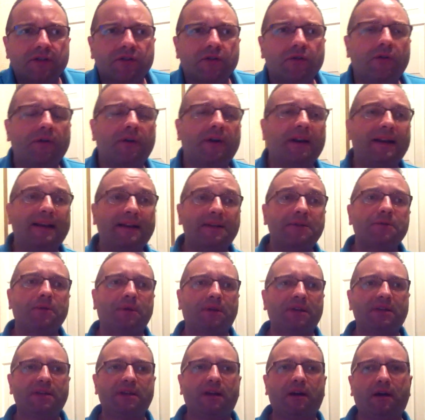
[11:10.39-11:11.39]
your
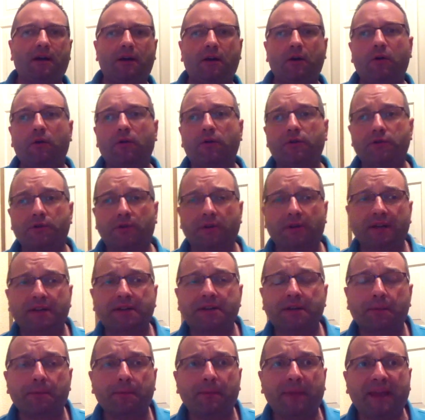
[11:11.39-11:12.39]
electric guitar or your
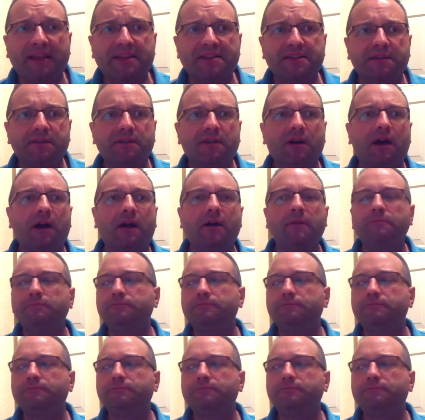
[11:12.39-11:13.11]
electric bass guitar,